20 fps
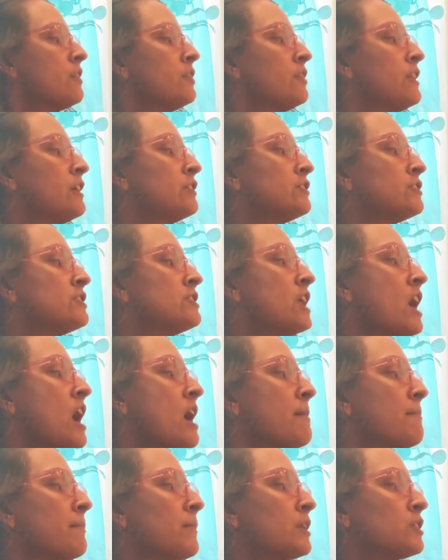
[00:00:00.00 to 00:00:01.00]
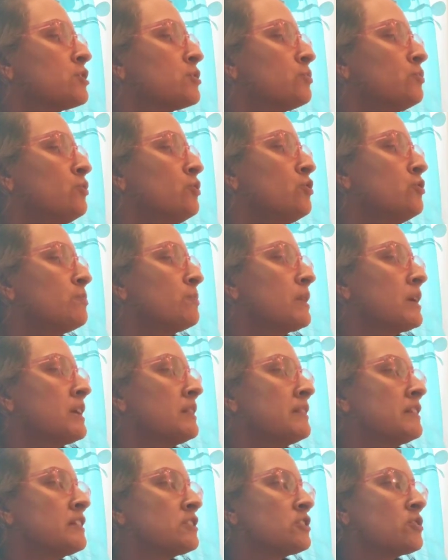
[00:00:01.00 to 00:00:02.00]
There's not much room
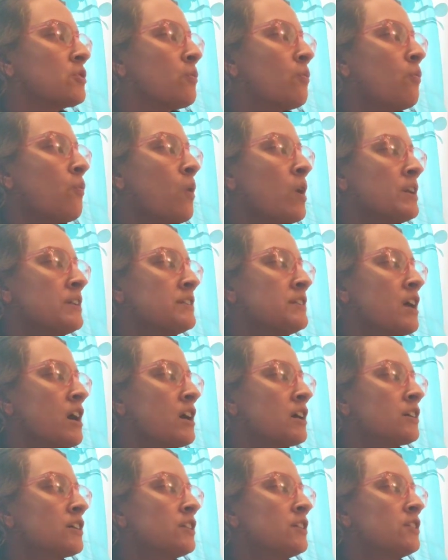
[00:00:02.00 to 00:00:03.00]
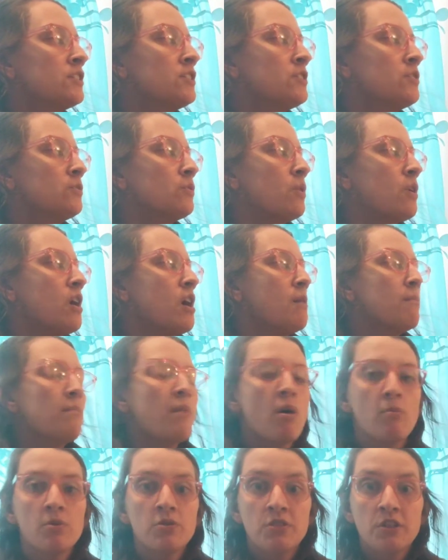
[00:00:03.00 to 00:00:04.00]
in its a one dog canoe,
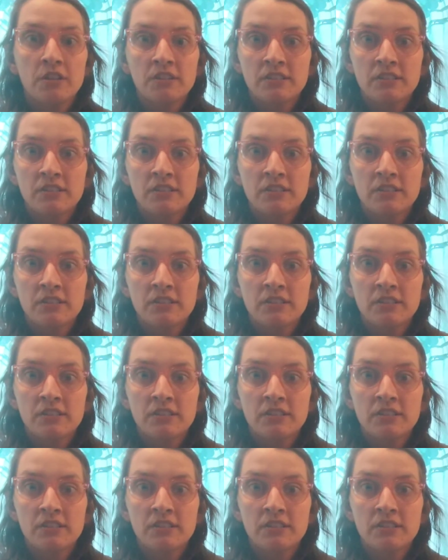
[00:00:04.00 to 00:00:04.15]
but with a